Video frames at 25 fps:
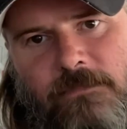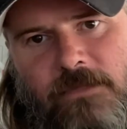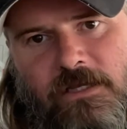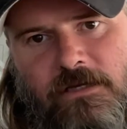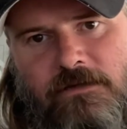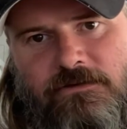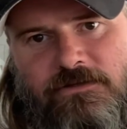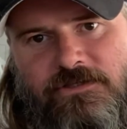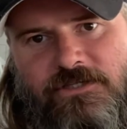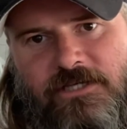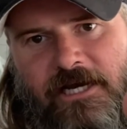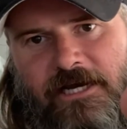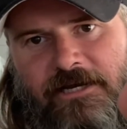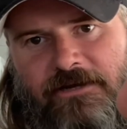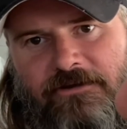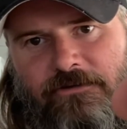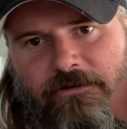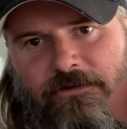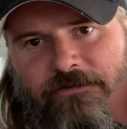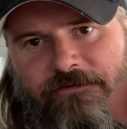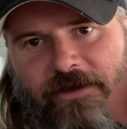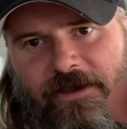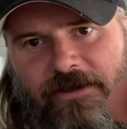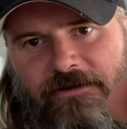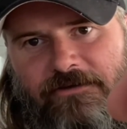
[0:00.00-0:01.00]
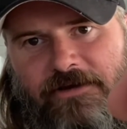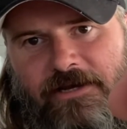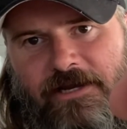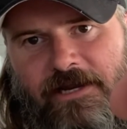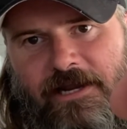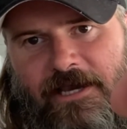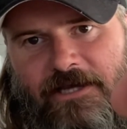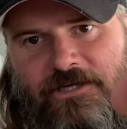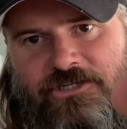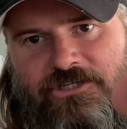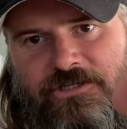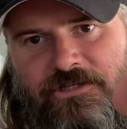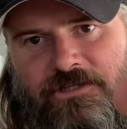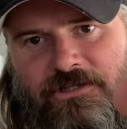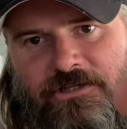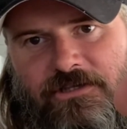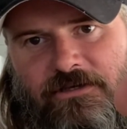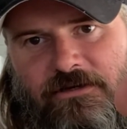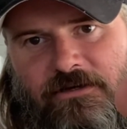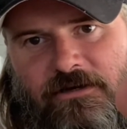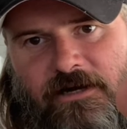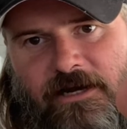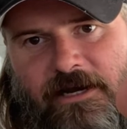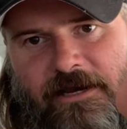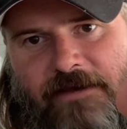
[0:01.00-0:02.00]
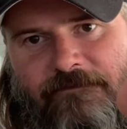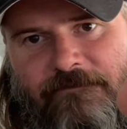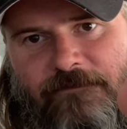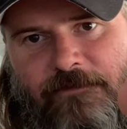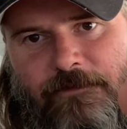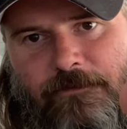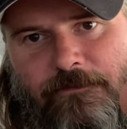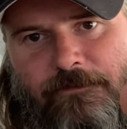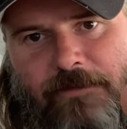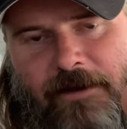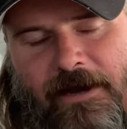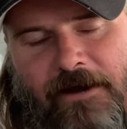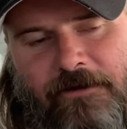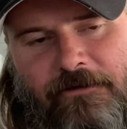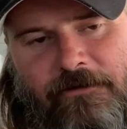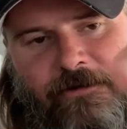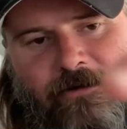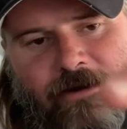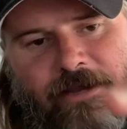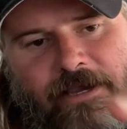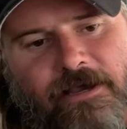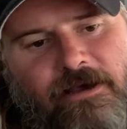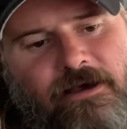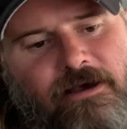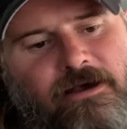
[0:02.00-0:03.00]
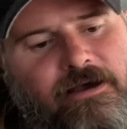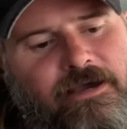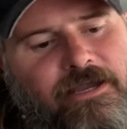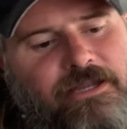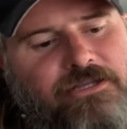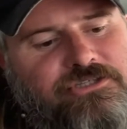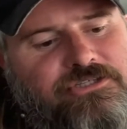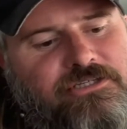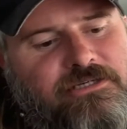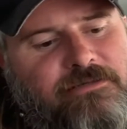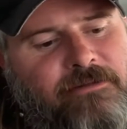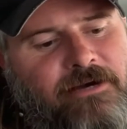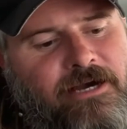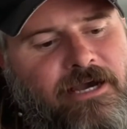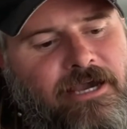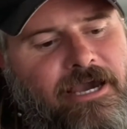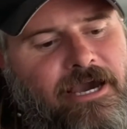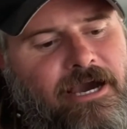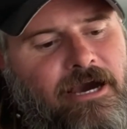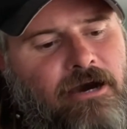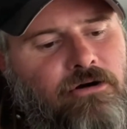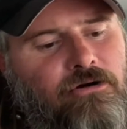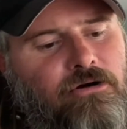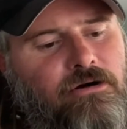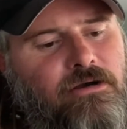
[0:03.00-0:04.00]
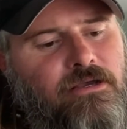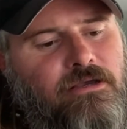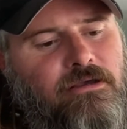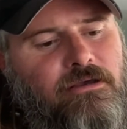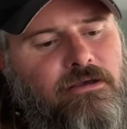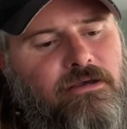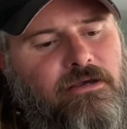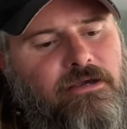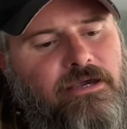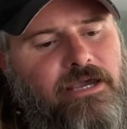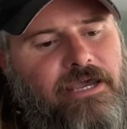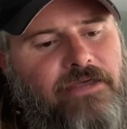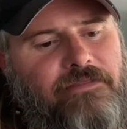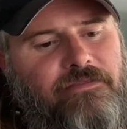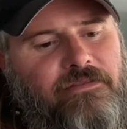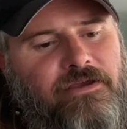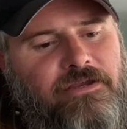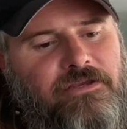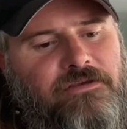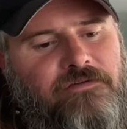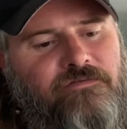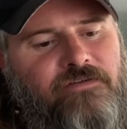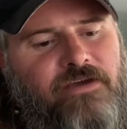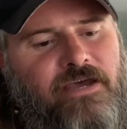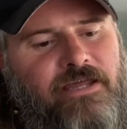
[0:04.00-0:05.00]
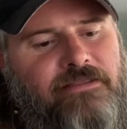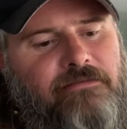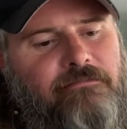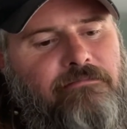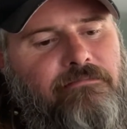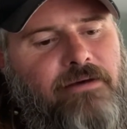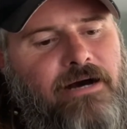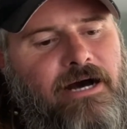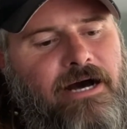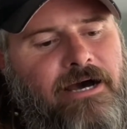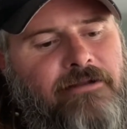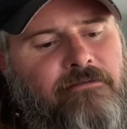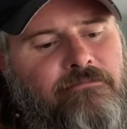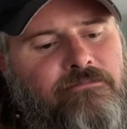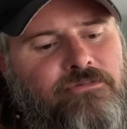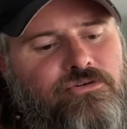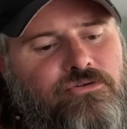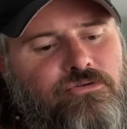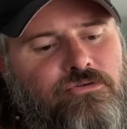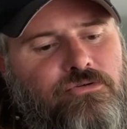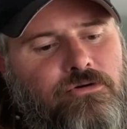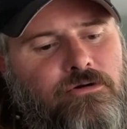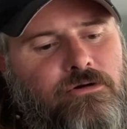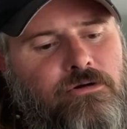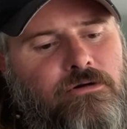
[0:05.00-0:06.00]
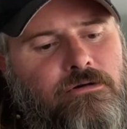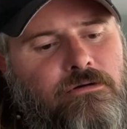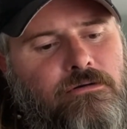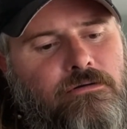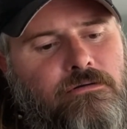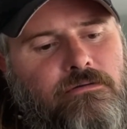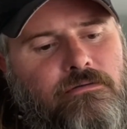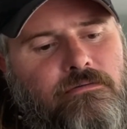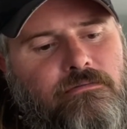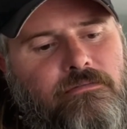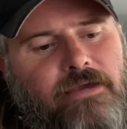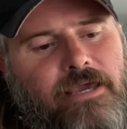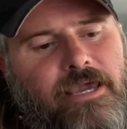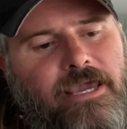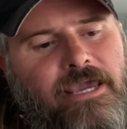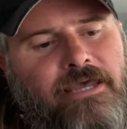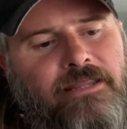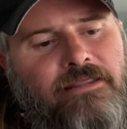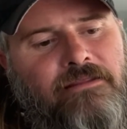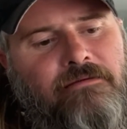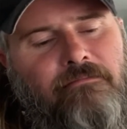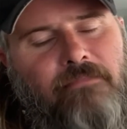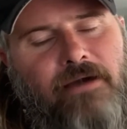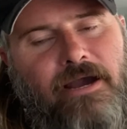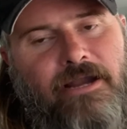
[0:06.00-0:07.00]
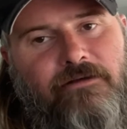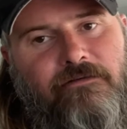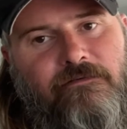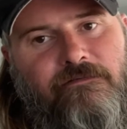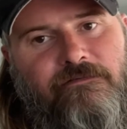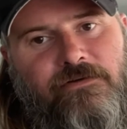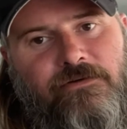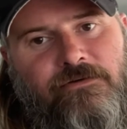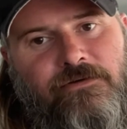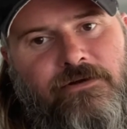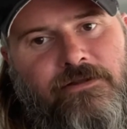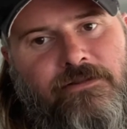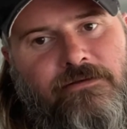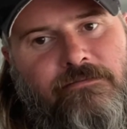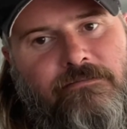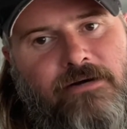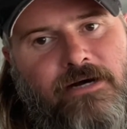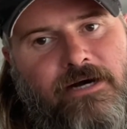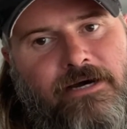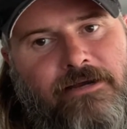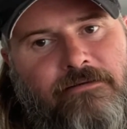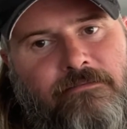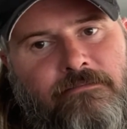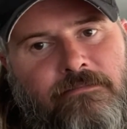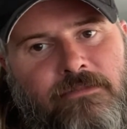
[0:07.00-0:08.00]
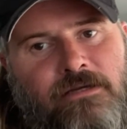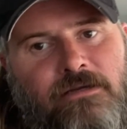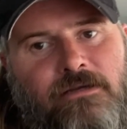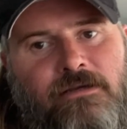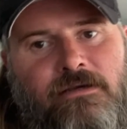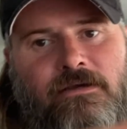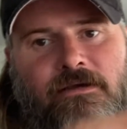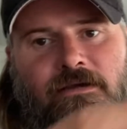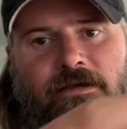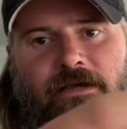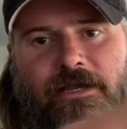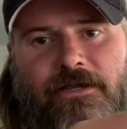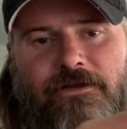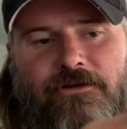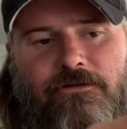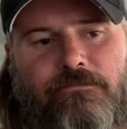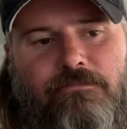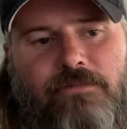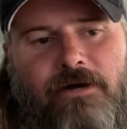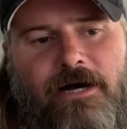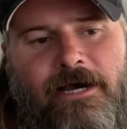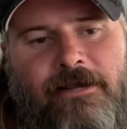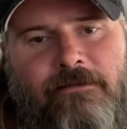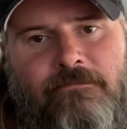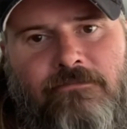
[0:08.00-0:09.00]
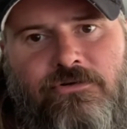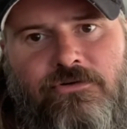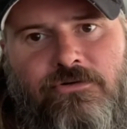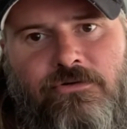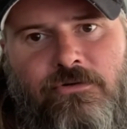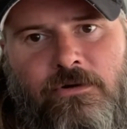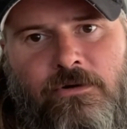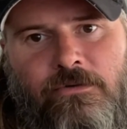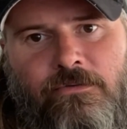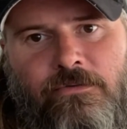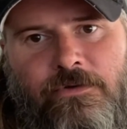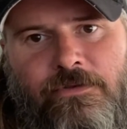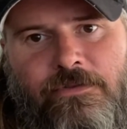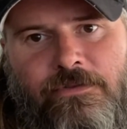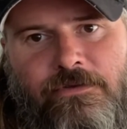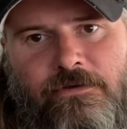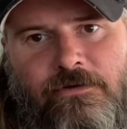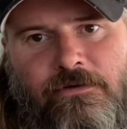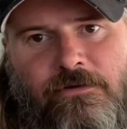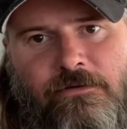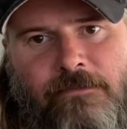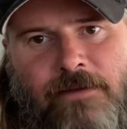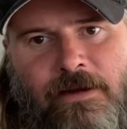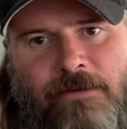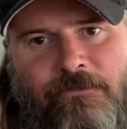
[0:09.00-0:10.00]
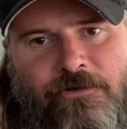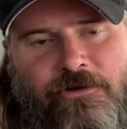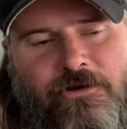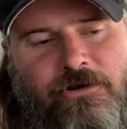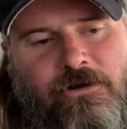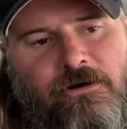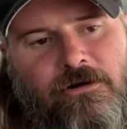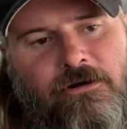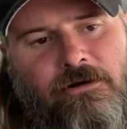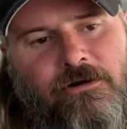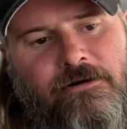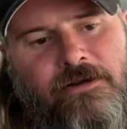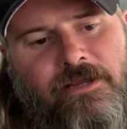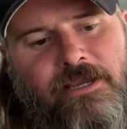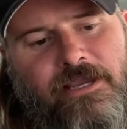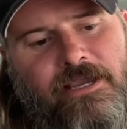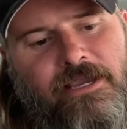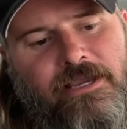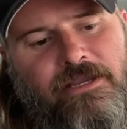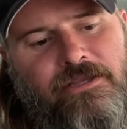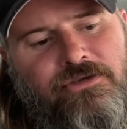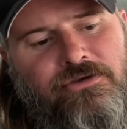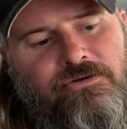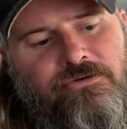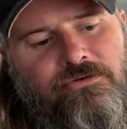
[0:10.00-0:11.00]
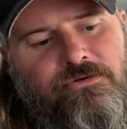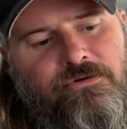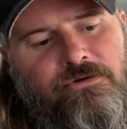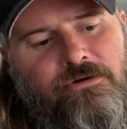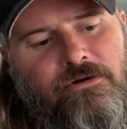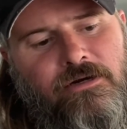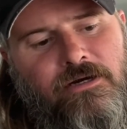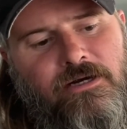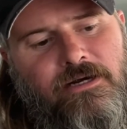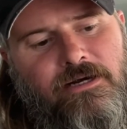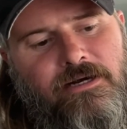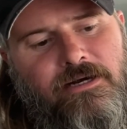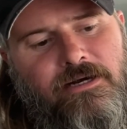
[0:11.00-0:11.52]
your side door, you've got your connections, all right, for power and HDMI out. And then you've got the bottom door and the microphone on the bottom, and your bottom door with your memory card and your